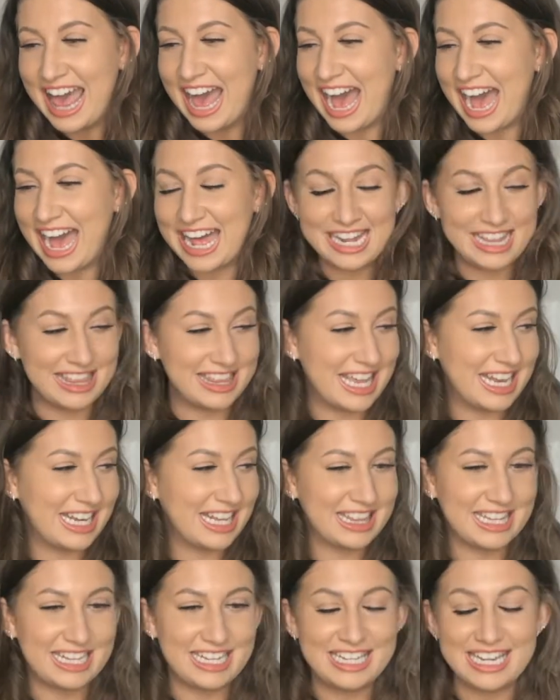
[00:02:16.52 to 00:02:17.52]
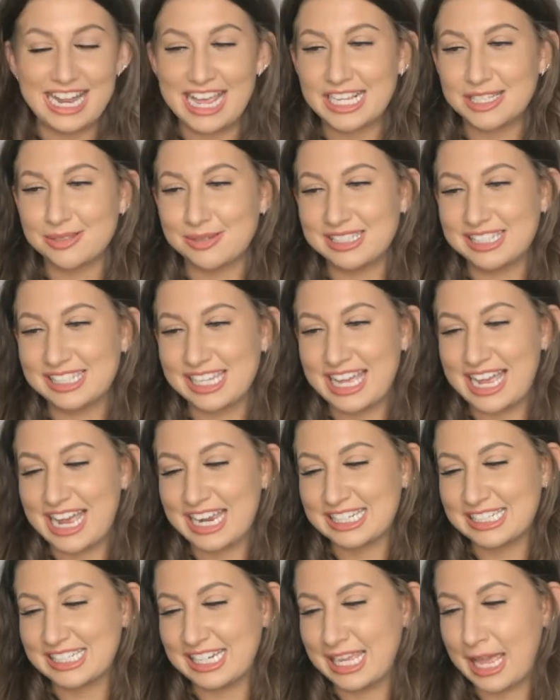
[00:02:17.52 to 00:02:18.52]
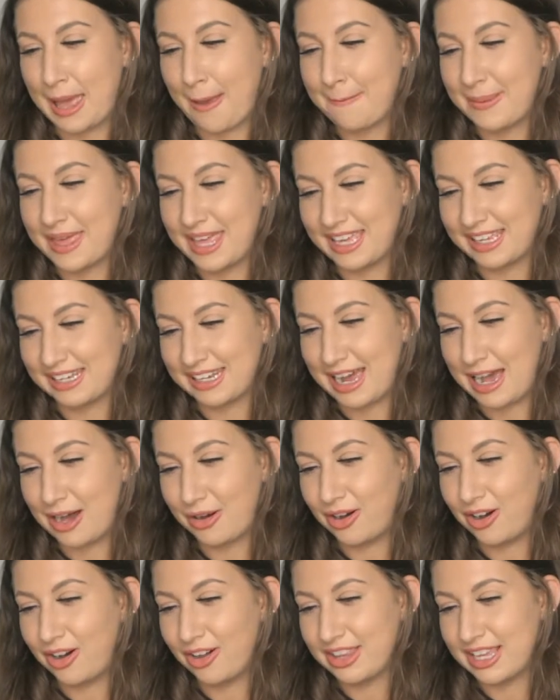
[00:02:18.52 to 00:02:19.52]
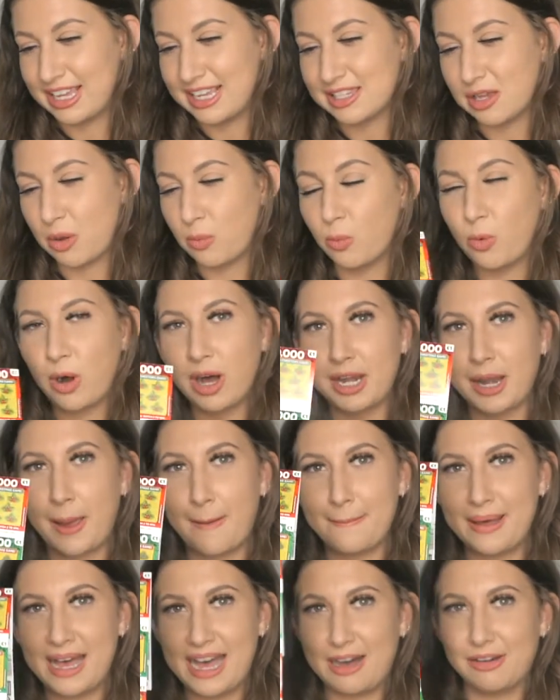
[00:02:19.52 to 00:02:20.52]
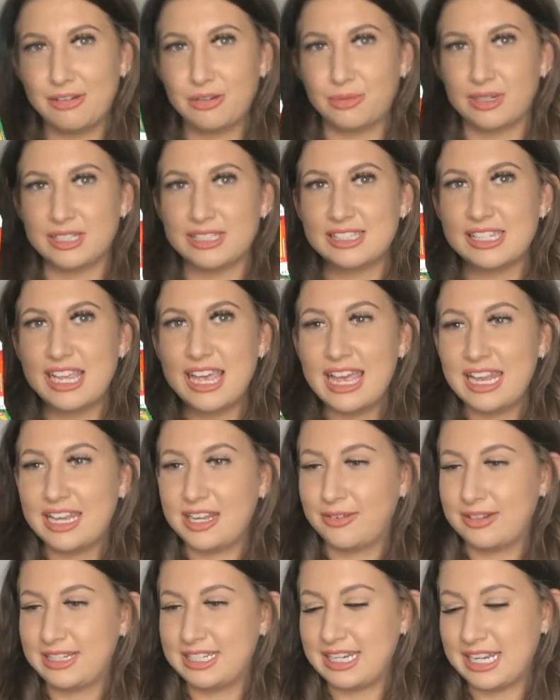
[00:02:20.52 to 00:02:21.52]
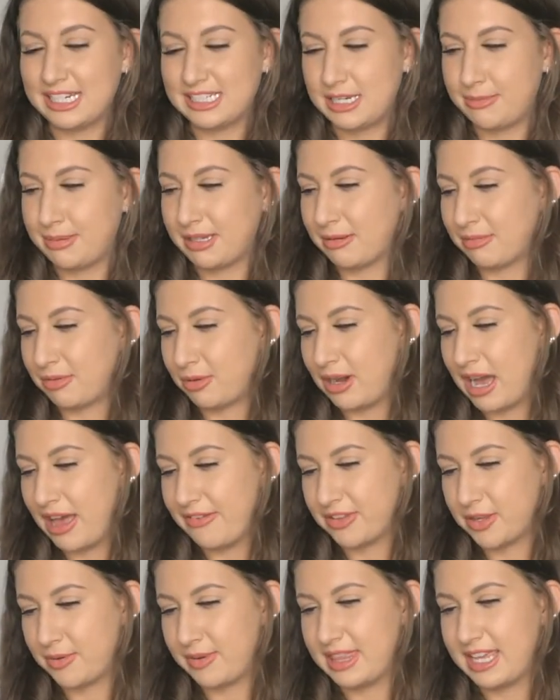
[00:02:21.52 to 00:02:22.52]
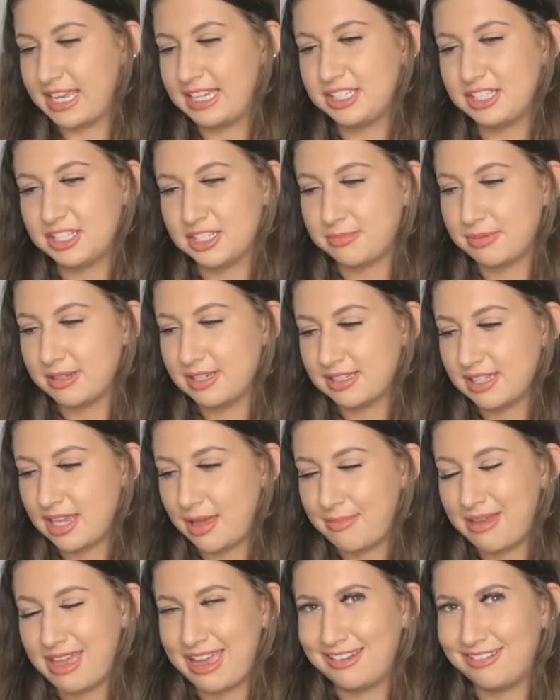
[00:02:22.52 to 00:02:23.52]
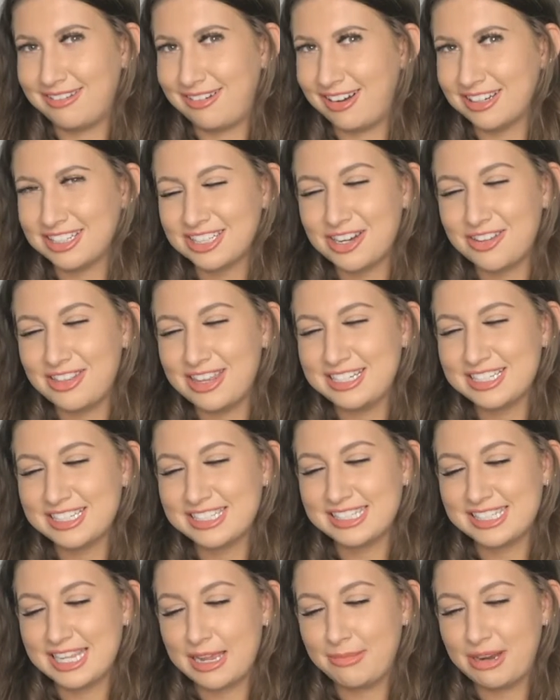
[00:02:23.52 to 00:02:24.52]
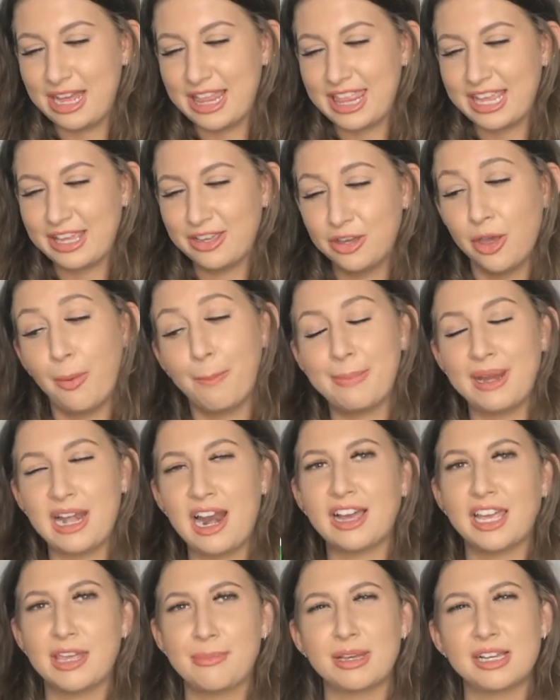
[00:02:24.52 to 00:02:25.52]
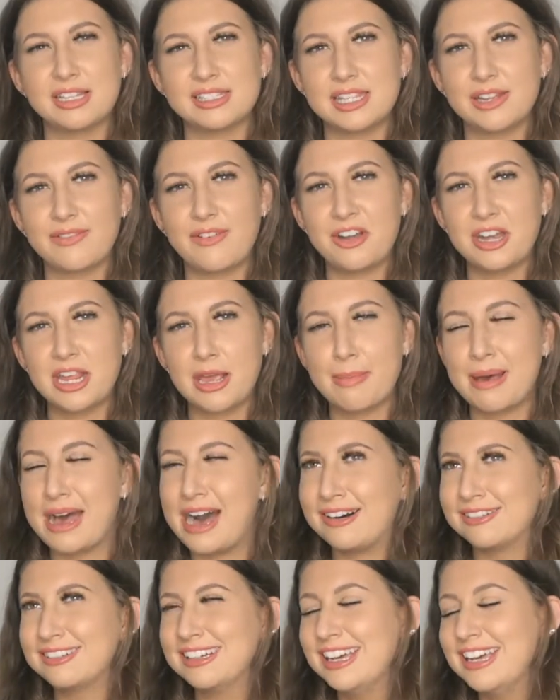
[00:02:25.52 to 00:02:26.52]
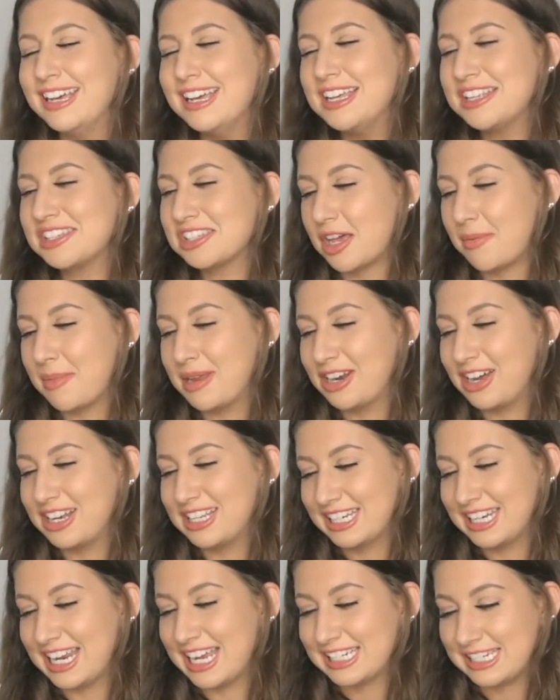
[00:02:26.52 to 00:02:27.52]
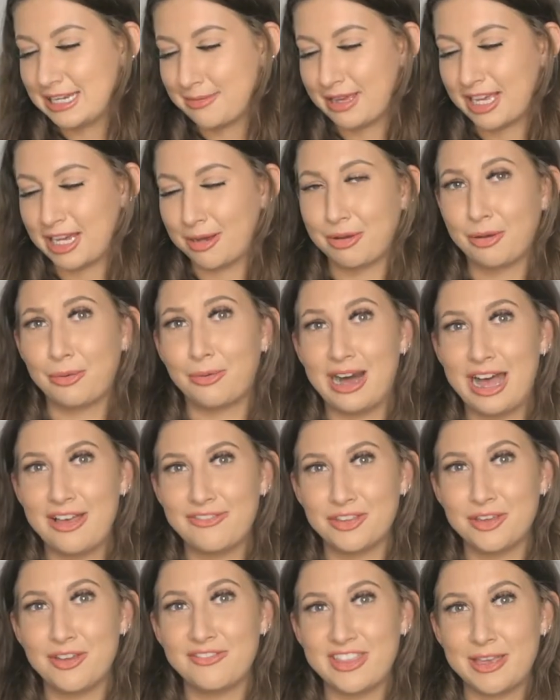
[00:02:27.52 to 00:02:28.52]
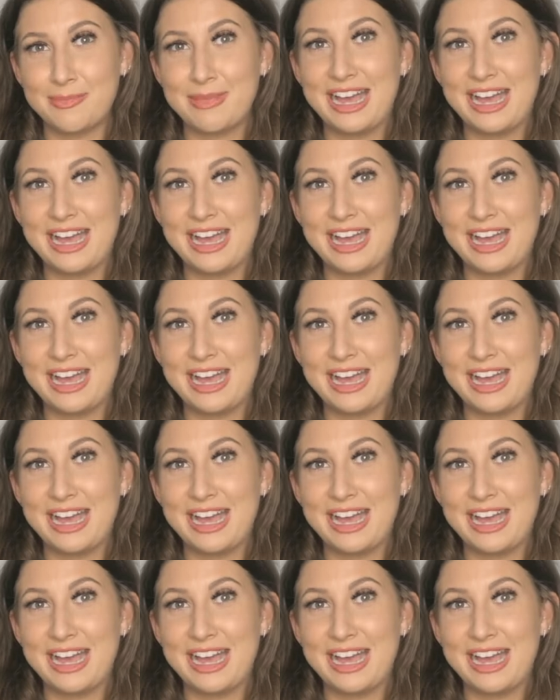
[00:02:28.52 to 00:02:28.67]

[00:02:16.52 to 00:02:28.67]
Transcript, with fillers: and then the next ones that I actually picked out are these one pound ones. Now I did actually pick up quite a few of these just because I mean, I don't know, they just seem like they could be lucky because they're only a pound. So I mean, I did actually pick up quite a few of them